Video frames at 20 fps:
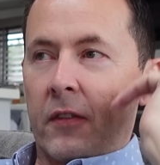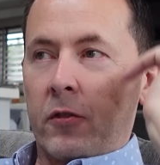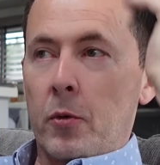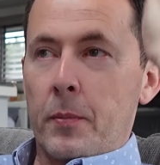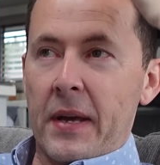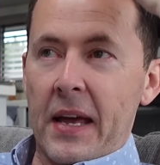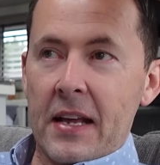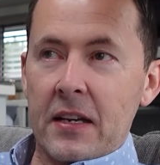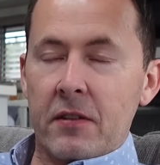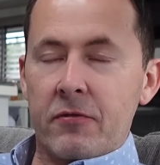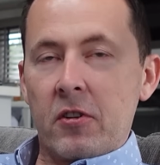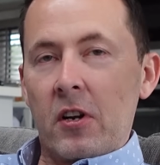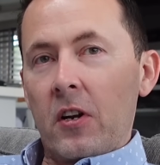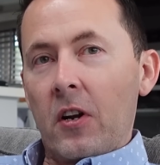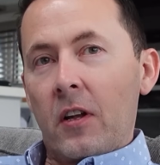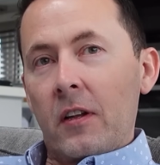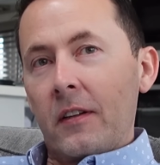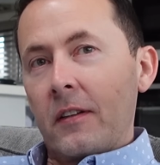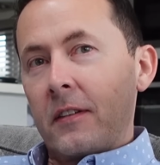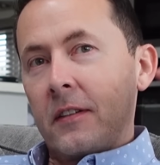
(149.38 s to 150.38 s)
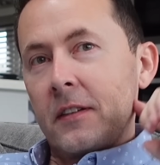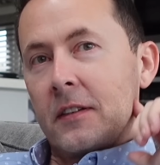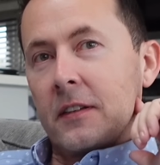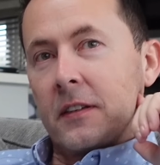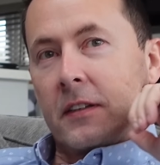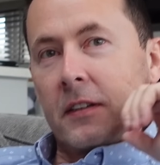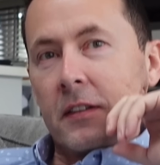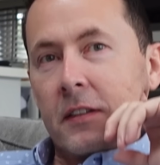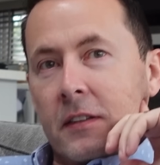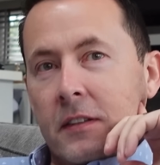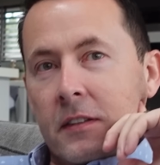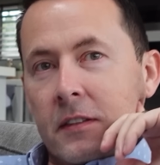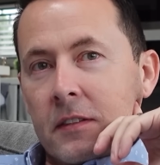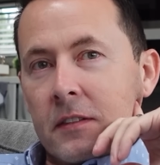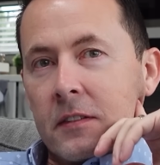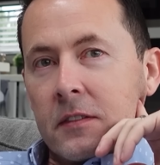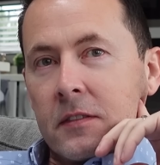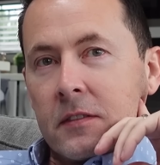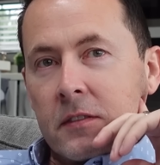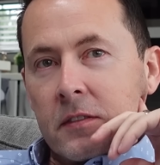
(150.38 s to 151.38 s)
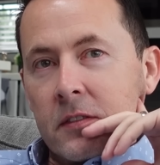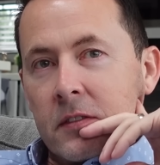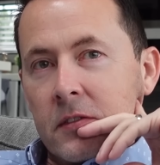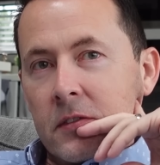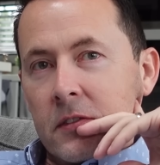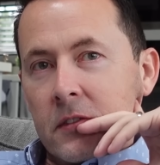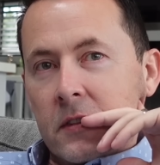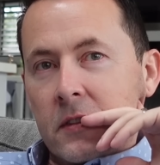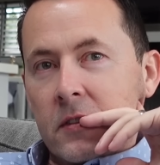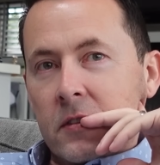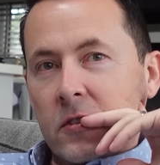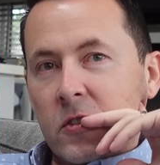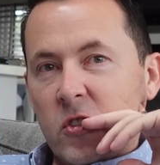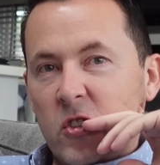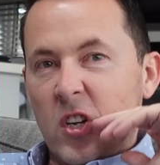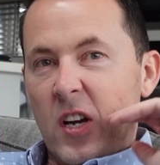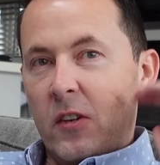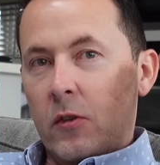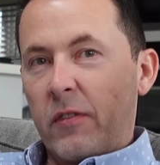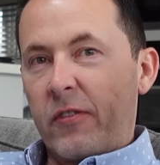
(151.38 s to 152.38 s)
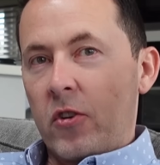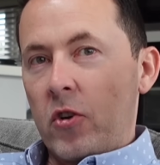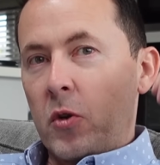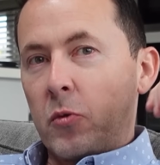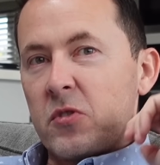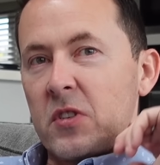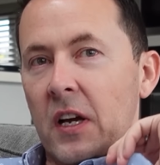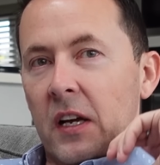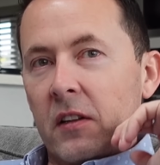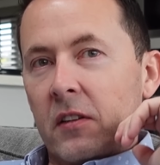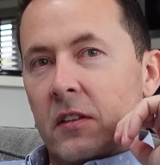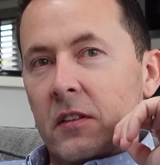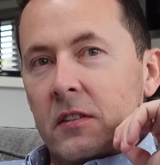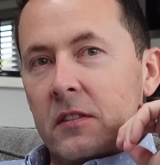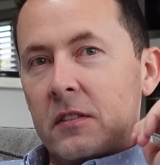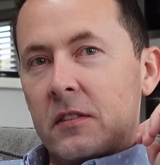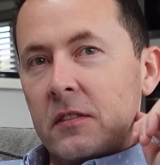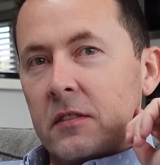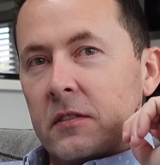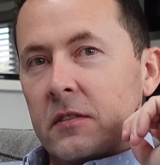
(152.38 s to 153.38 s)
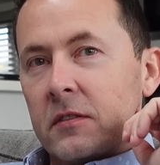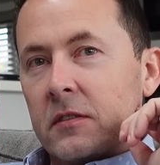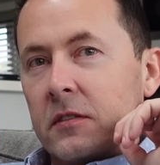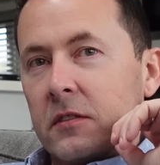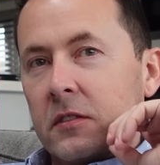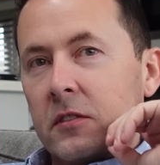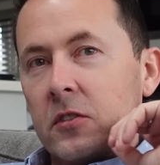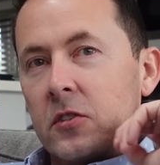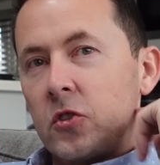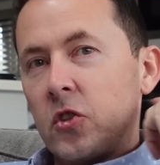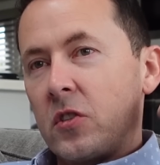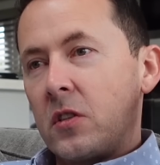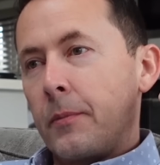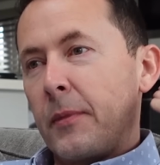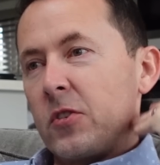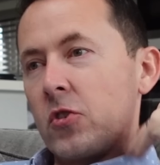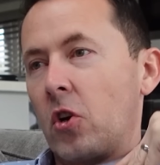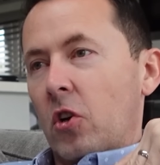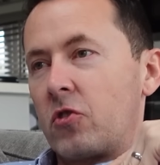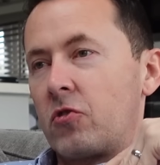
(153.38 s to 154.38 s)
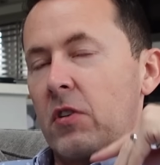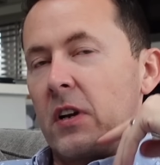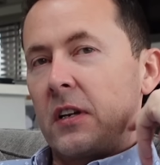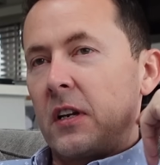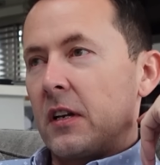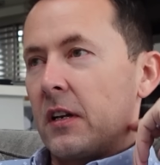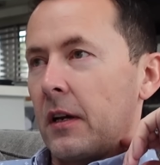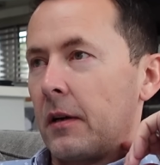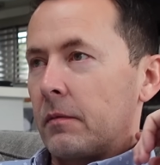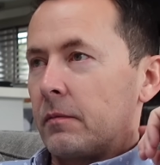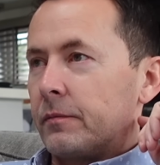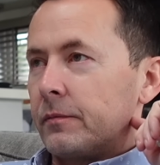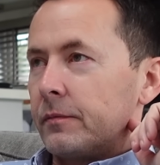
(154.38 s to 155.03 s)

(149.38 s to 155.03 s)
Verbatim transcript: I've done my hair different now. Oh, yeah. It's go for a new style. Well, why not? Just need my jaw straightening now.